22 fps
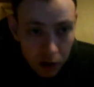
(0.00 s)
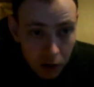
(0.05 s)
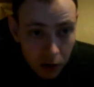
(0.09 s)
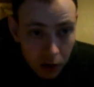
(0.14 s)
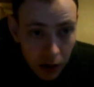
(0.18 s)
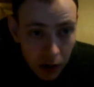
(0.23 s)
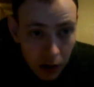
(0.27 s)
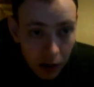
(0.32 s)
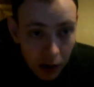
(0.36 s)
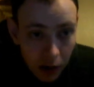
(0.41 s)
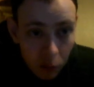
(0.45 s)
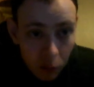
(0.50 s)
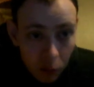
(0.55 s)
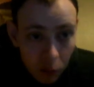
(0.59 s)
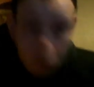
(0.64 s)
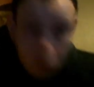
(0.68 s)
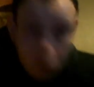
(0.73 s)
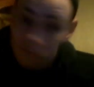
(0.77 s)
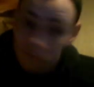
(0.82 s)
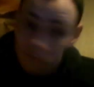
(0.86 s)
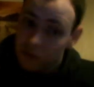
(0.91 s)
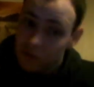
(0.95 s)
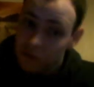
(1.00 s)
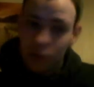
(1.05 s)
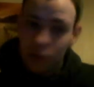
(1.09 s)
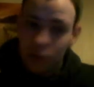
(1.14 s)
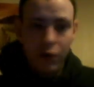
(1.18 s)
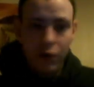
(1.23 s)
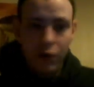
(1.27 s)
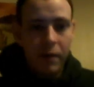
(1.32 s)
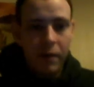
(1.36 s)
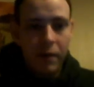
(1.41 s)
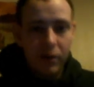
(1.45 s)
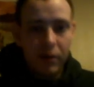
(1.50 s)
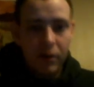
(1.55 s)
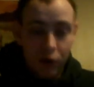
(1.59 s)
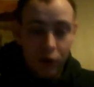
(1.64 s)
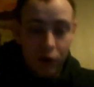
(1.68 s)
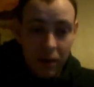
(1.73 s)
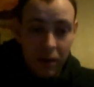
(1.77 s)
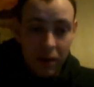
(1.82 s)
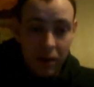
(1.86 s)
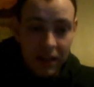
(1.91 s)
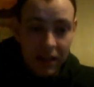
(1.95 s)
And we're at 20
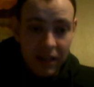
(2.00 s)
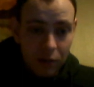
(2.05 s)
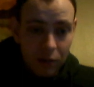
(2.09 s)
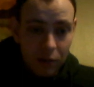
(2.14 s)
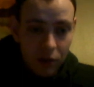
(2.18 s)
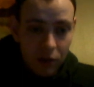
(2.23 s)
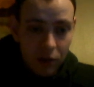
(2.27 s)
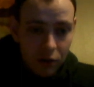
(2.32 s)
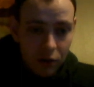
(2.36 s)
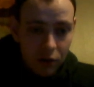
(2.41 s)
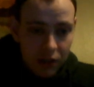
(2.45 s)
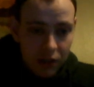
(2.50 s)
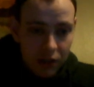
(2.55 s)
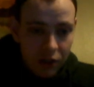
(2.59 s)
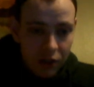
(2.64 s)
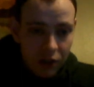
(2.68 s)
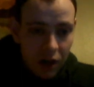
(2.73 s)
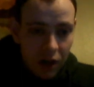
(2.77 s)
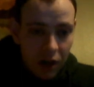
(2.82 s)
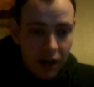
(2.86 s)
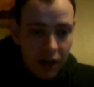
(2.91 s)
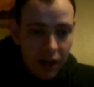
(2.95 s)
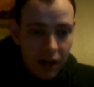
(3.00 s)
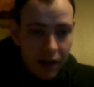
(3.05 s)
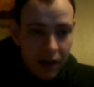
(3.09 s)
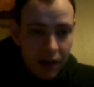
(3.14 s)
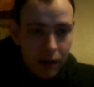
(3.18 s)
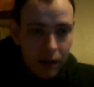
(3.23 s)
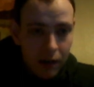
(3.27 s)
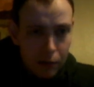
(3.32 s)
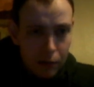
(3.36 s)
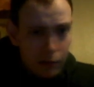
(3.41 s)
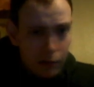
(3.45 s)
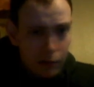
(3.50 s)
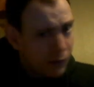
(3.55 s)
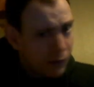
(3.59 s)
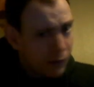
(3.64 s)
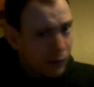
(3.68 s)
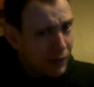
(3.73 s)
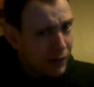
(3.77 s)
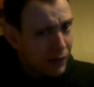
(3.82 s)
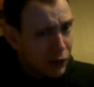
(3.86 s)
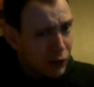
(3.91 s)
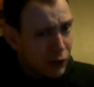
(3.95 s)
minutes. I'm going to cut it short here. I
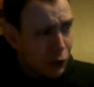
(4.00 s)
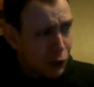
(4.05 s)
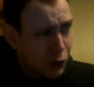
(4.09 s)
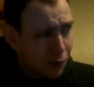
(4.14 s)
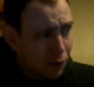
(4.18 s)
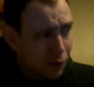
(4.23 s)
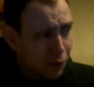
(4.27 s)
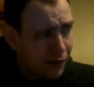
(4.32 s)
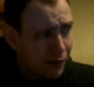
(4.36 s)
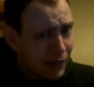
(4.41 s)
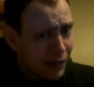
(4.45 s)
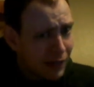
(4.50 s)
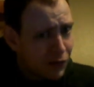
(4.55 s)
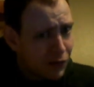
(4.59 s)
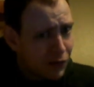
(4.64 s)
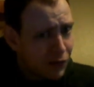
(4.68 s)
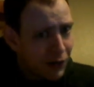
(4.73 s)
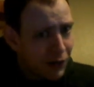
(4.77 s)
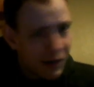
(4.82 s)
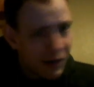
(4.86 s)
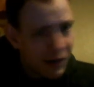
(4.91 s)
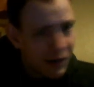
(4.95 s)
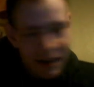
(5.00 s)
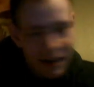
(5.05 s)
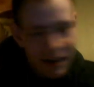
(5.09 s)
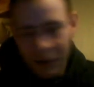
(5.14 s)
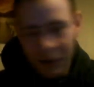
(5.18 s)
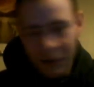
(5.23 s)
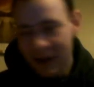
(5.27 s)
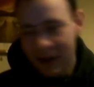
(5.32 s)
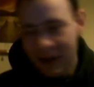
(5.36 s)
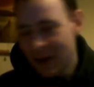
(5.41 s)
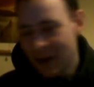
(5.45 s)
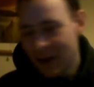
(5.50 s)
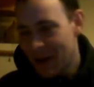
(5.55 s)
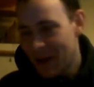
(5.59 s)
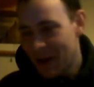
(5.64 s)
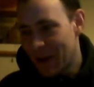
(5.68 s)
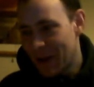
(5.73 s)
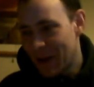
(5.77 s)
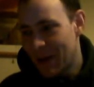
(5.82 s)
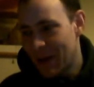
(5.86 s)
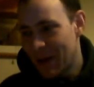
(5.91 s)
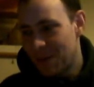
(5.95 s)
think it's shorter than the last video I did anyway.
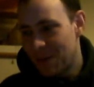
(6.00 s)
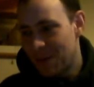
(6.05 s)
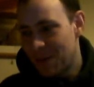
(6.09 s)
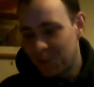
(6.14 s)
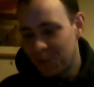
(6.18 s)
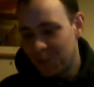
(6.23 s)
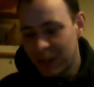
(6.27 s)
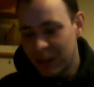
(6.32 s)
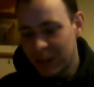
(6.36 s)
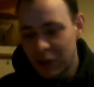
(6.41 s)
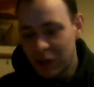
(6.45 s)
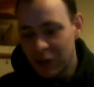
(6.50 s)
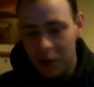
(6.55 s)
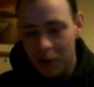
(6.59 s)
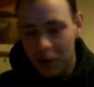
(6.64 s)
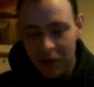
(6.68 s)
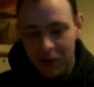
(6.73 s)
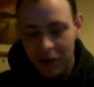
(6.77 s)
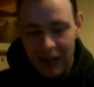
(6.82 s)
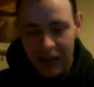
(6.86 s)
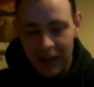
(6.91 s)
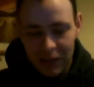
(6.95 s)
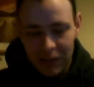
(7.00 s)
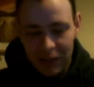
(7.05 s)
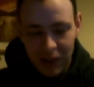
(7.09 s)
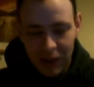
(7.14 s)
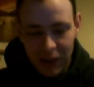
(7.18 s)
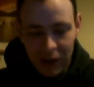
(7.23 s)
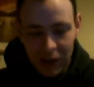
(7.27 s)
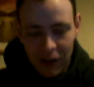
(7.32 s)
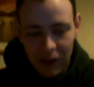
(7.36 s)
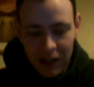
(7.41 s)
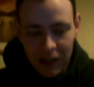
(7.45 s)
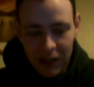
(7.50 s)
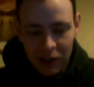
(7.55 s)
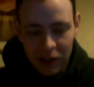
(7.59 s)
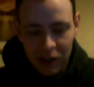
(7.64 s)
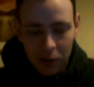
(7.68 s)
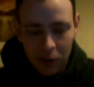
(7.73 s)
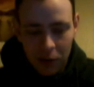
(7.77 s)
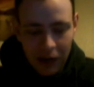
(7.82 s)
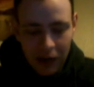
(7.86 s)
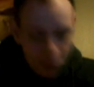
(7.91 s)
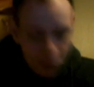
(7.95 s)
Please join me for the next video, ladies and
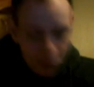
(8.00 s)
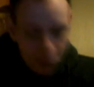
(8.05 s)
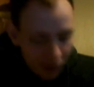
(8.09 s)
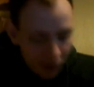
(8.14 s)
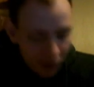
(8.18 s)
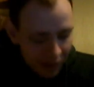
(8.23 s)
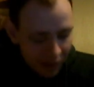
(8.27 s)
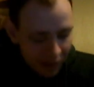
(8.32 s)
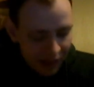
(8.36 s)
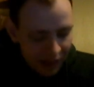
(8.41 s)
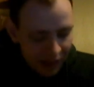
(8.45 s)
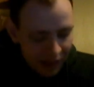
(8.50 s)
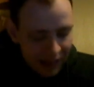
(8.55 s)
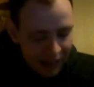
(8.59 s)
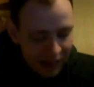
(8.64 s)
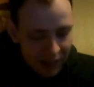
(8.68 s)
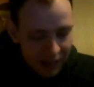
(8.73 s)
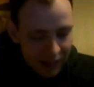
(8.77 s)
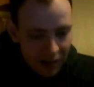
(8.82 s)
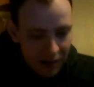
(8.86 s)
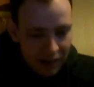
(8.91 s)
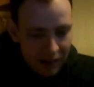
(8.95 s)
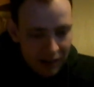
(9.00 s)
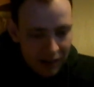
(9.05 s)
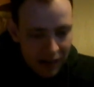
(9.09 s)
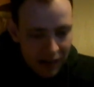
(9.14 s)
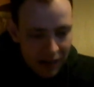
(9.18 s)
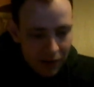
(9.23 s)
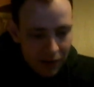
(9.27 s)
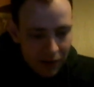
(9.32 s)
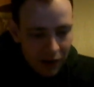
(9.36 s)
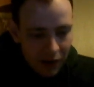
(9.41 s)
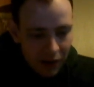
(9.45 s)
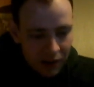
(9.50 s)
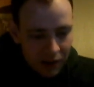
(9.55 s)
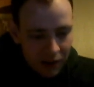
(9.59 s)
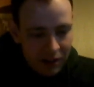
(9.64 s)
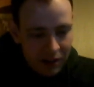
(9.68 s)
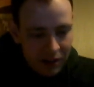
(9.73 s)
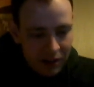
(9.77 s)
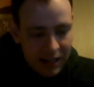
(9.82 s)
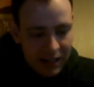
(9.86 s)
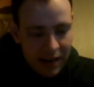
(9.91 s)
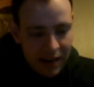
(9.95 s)
gentlemen. It will be the last 10 videos out
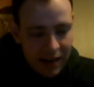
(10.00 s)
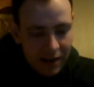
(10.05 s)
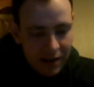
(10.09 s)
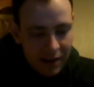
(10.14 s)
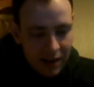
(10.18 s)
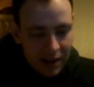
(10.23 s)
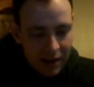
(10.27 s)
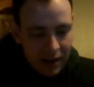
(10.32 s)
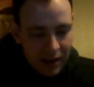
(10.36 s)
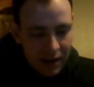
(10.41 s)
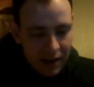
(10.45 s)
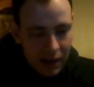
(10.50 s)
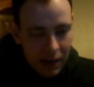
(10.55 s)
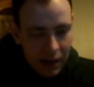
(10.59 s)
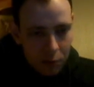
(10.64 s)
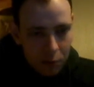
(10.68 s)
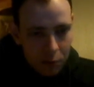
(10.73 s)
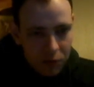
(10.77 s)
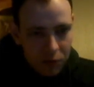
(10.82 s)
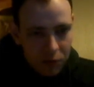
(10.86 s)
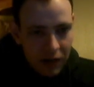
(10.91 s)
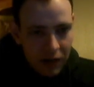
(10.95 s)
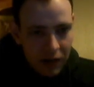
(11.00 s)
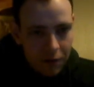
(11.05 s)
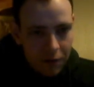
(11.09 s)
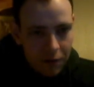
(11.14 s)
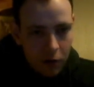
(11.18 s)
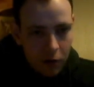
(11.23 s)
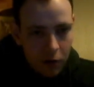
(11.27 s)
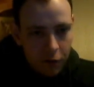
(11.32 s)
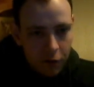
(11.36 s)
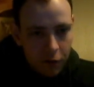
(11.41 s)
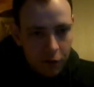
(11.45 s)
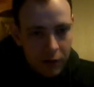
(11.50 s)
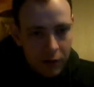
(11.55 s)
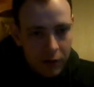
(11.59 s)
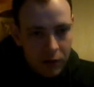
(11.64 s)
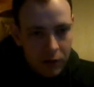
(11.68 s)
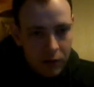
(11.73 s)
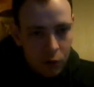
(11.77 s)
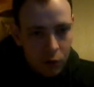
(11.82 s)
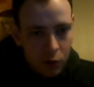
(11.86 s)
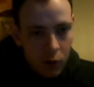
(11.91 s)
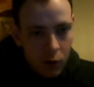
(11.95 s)
of 10. Albums 5, 4, 3,
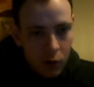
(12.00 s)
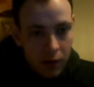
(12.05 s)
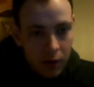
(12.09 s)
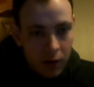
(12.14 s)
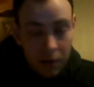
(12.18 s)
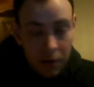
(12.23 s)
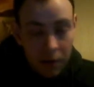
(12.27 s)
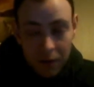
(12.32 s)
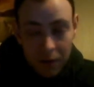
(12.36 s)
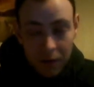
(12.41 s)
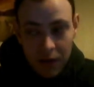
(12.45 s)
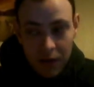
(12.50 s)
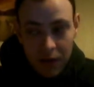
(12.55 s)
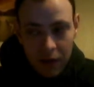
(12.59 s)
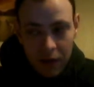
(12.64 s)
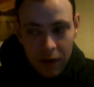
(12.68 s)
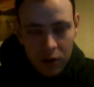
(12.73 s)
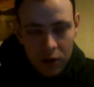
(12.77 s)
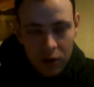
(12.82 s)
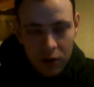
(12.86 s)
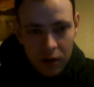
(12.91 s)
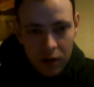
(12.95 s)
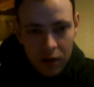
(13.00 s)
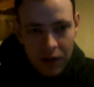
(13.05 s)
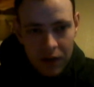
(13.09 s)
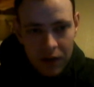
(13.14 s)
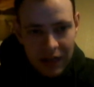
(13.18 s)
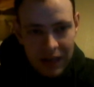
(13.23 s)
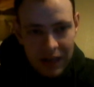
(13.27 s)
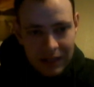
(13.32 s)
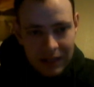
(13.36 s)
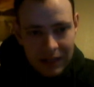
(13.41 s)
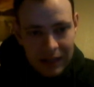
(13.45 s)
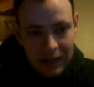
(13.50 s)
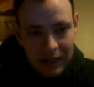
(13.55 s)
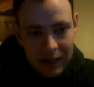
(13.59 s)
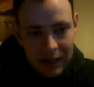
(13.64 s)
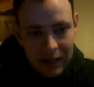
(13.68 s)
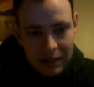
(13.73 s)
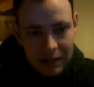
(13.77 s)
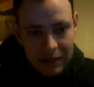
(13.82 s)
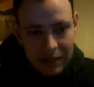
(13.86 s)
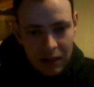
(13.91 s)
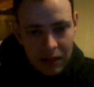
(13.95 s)
2, 1. My favourites of the
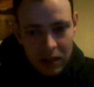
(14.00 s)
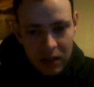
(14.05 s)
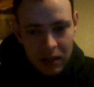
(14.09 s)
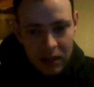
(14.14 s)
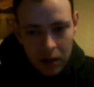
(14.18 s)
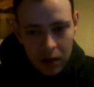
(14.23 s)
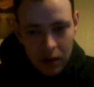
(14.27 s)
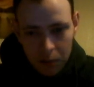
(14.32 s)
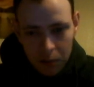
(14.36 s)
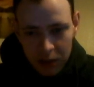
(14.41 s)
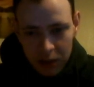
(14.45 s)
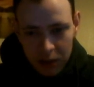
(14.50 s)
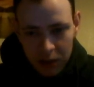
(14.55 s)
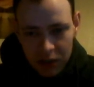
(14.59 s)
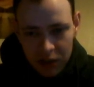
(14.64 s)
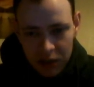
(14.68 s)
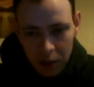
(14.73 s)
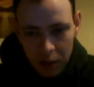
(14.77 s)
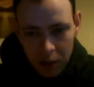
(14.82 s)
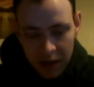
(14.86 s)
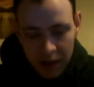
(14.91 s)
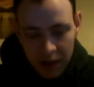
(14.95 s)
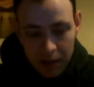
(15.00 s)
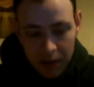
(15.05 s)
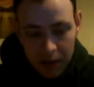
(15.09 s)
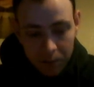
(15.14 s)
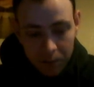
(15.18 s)
1990s list. Please join me then.